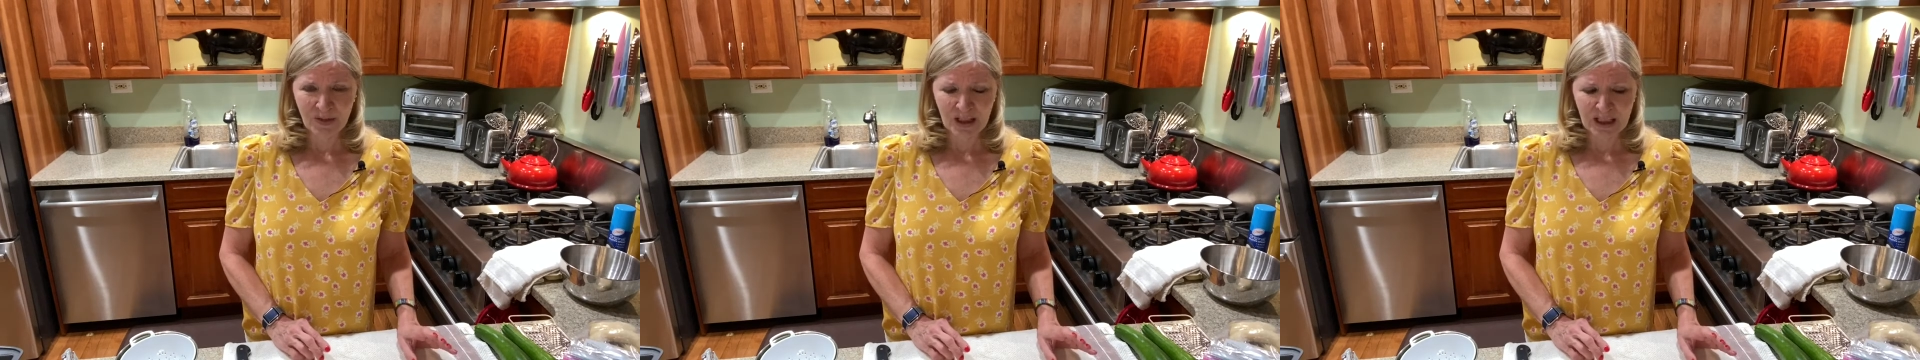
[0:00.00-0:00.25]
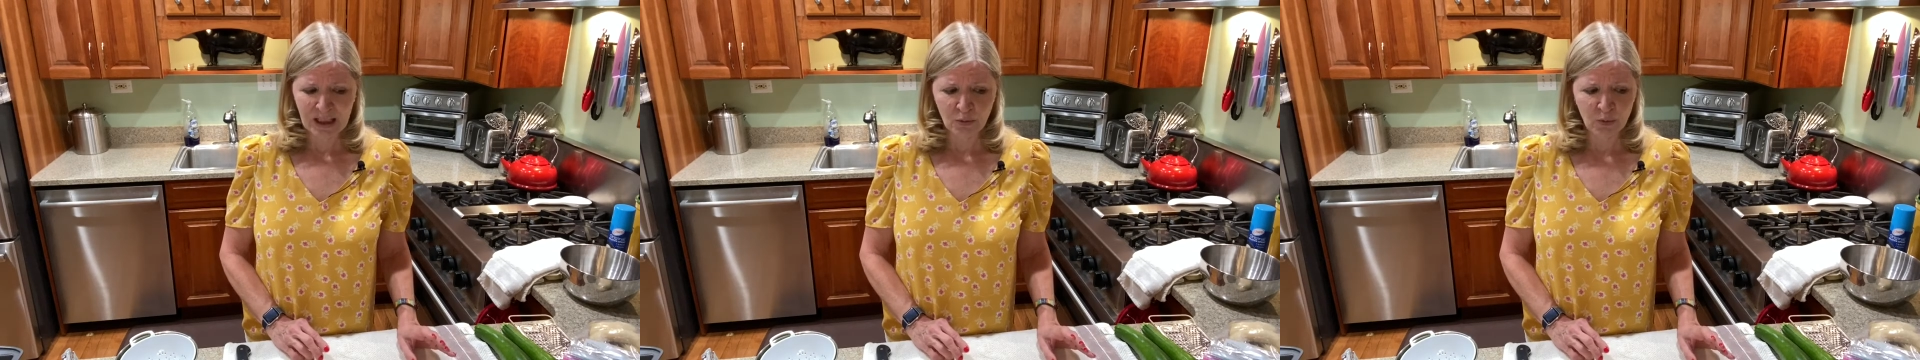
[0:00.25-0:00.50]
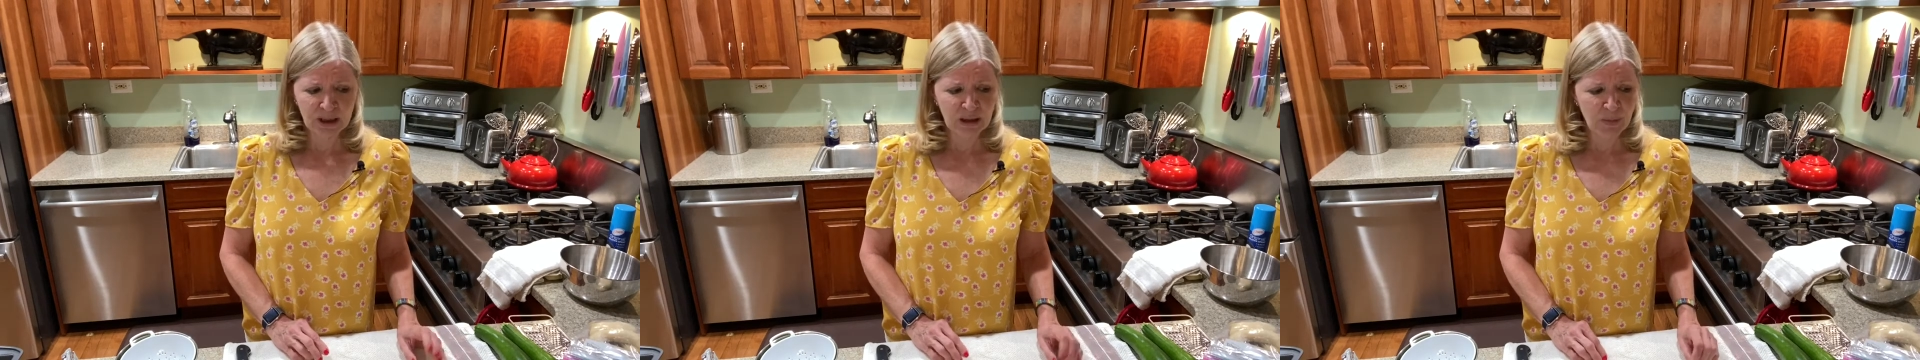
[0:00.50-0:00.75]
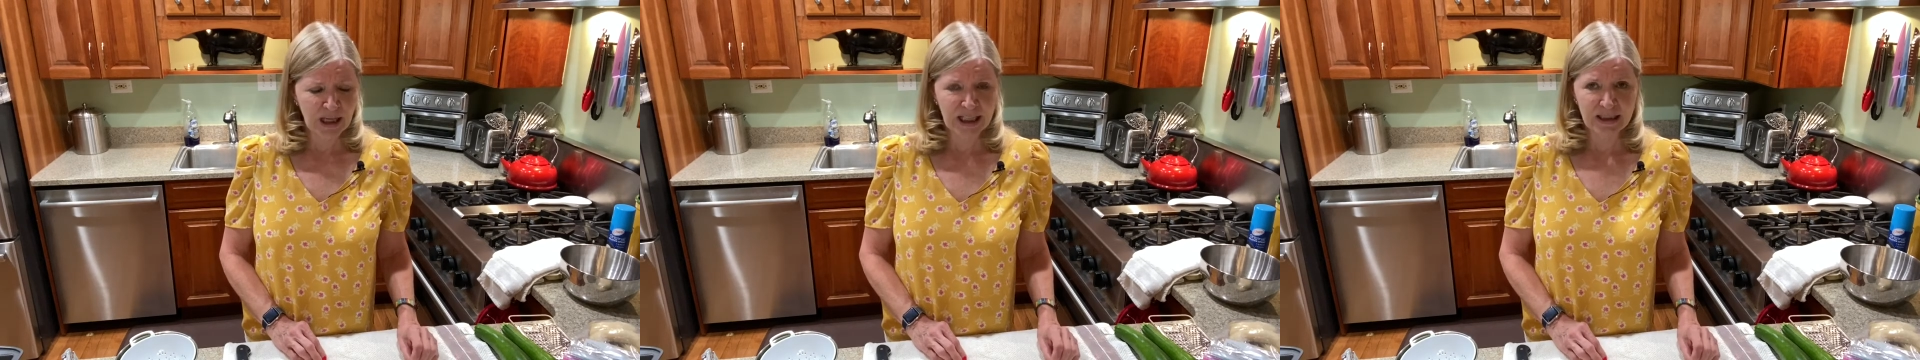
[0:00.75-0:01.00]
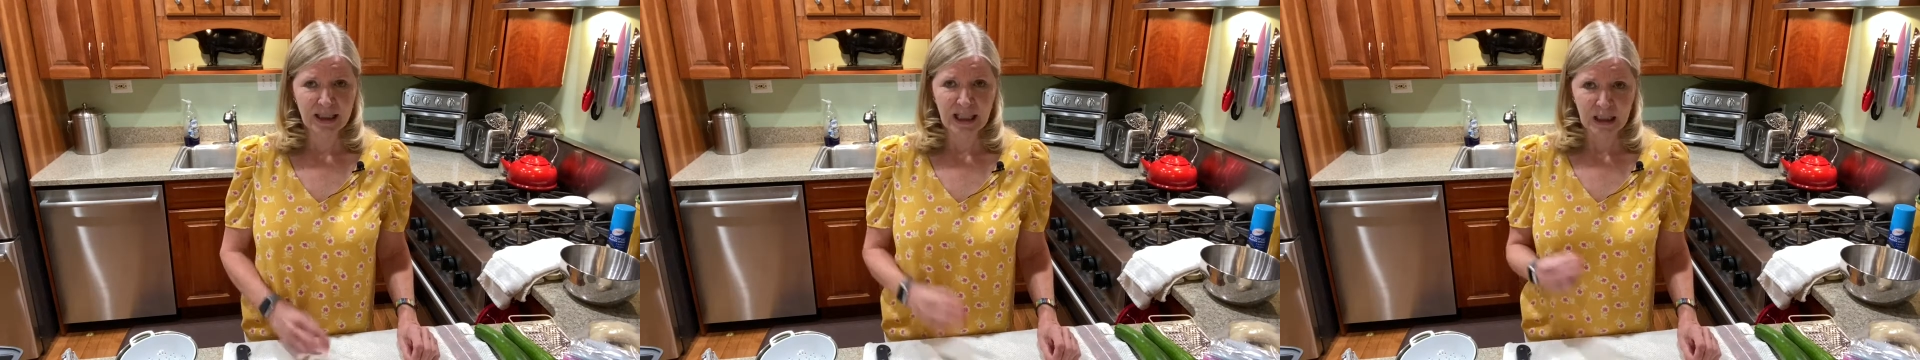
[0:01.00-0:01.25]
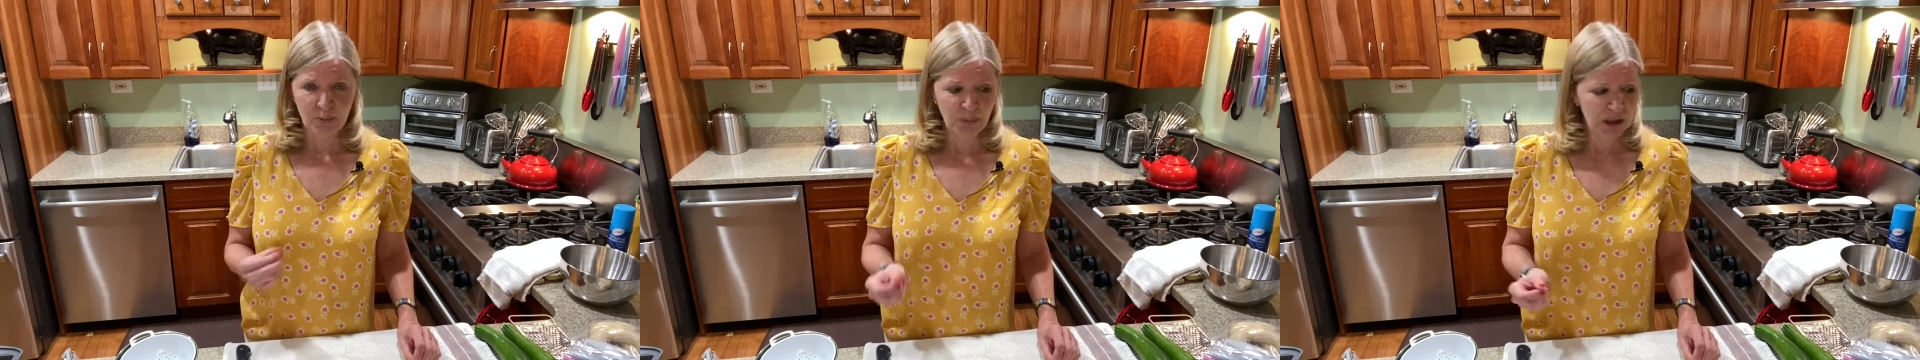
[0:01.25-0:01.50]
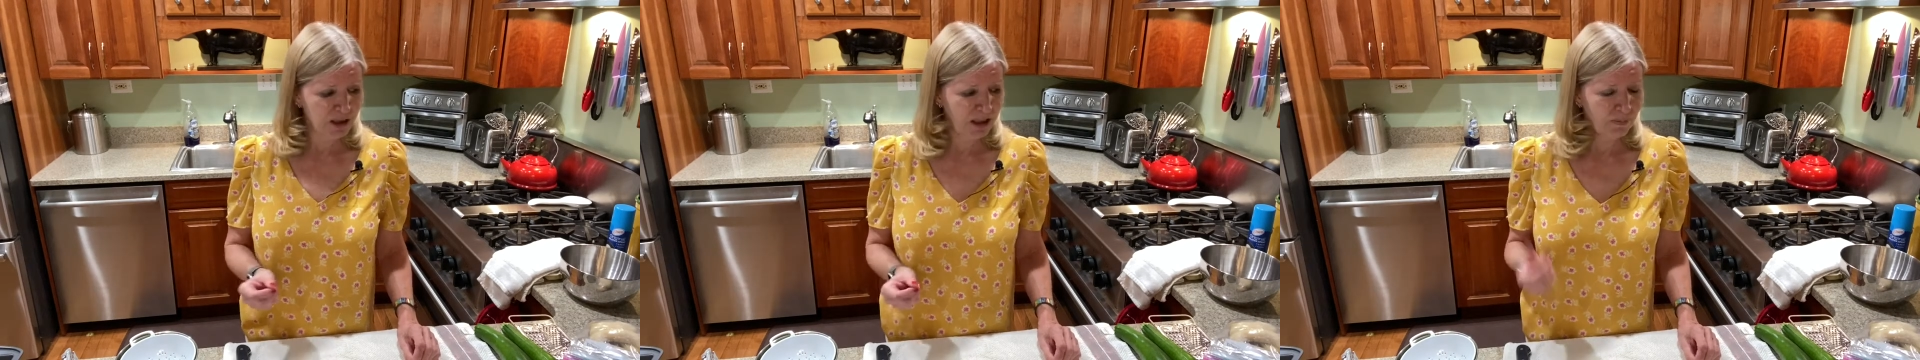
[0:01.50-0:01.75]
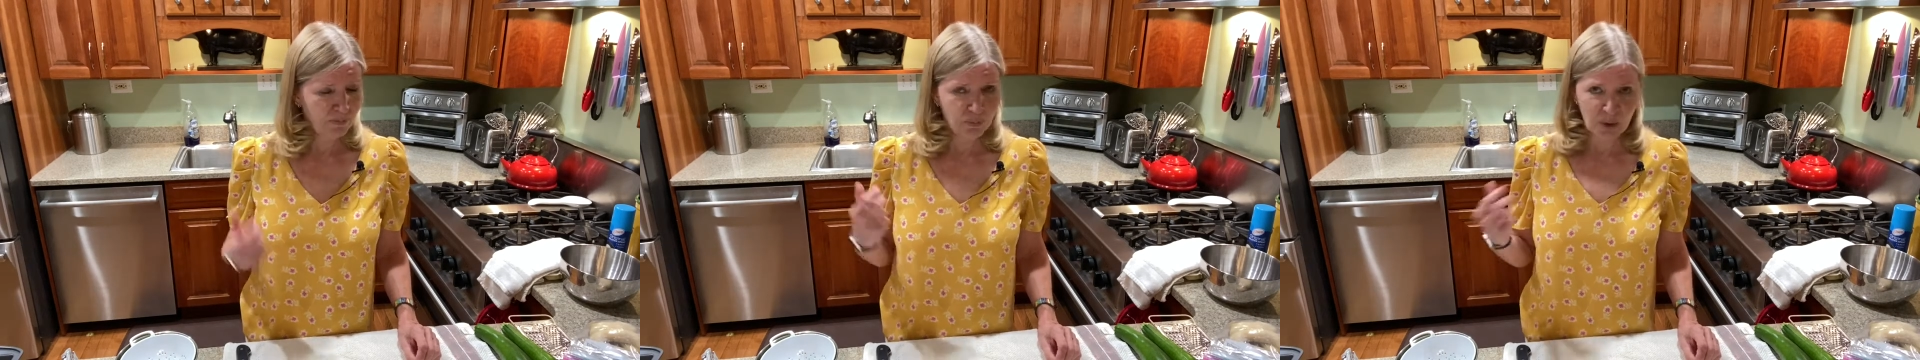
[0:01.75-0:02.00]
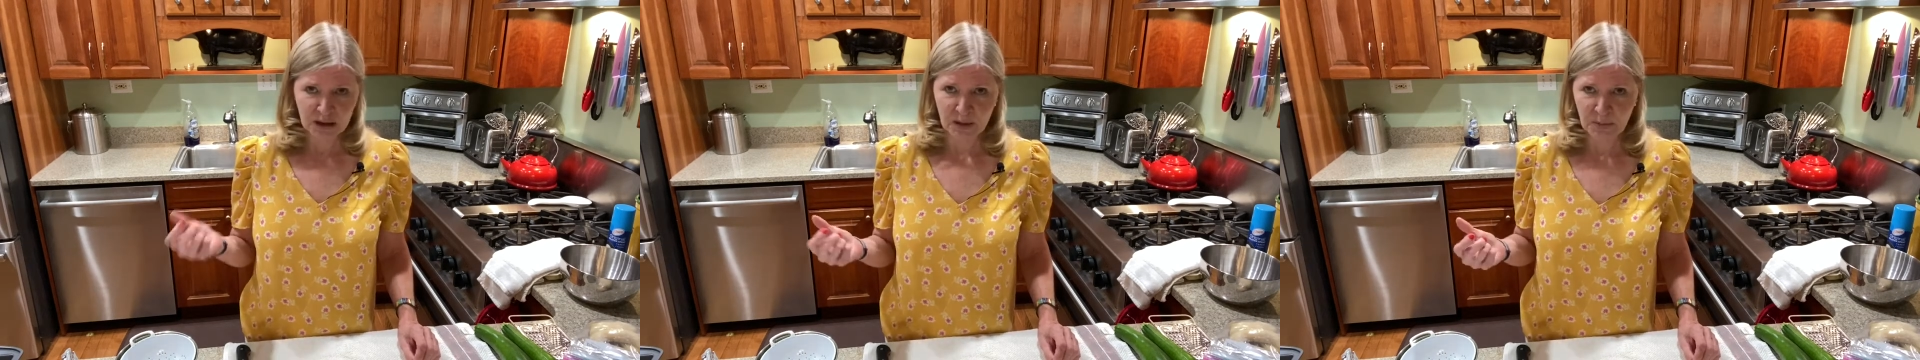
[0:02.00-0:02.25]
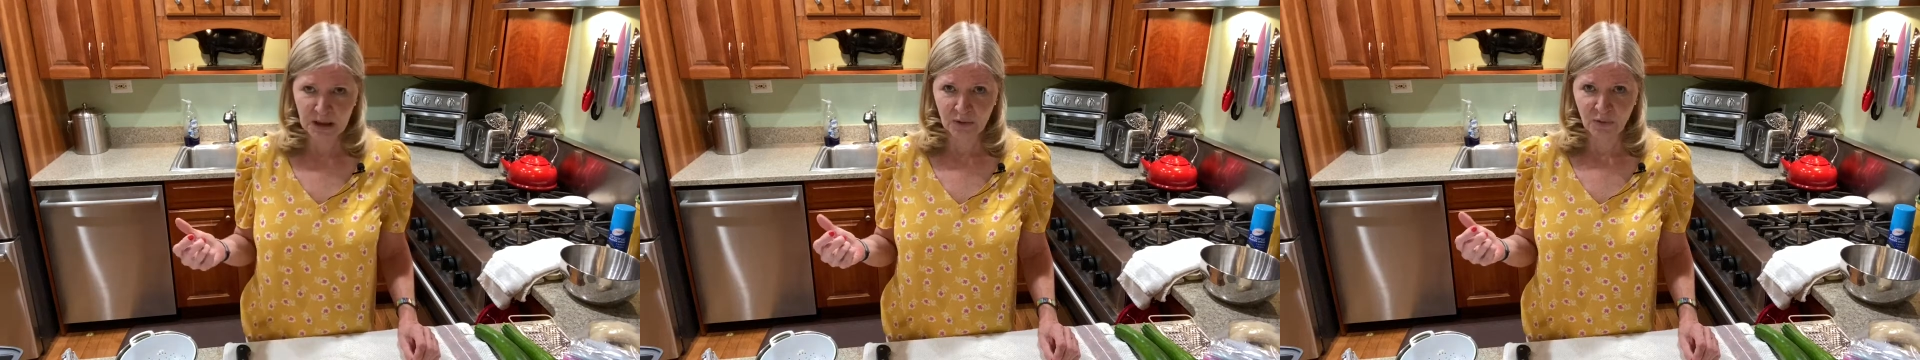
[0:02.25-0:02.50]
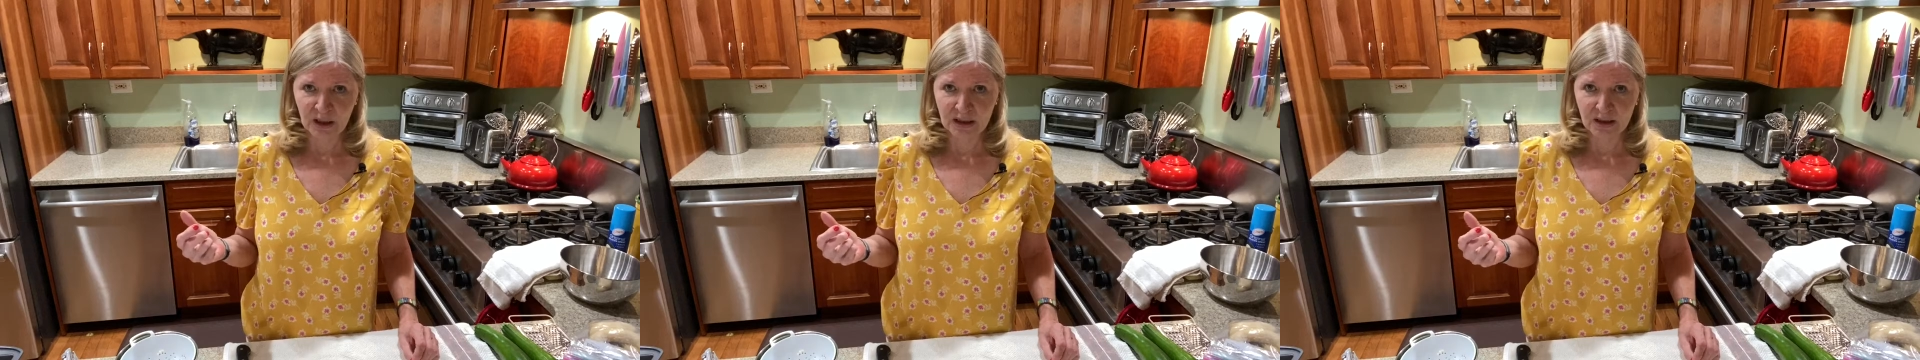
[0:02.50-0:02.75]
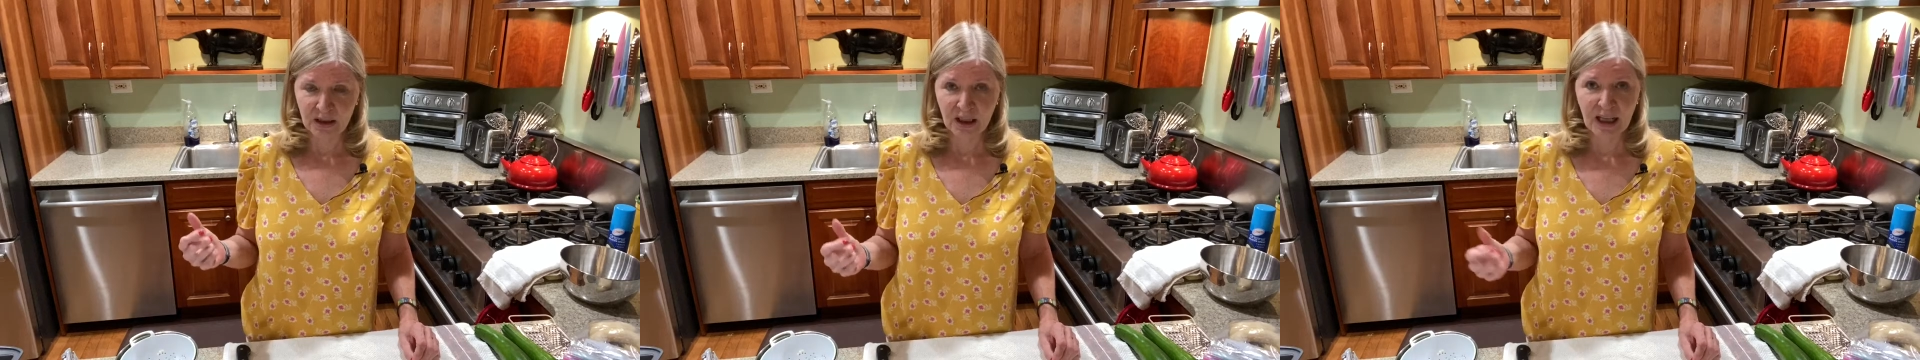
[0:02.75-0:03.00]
get really bad, I peel them, put them in the freezer.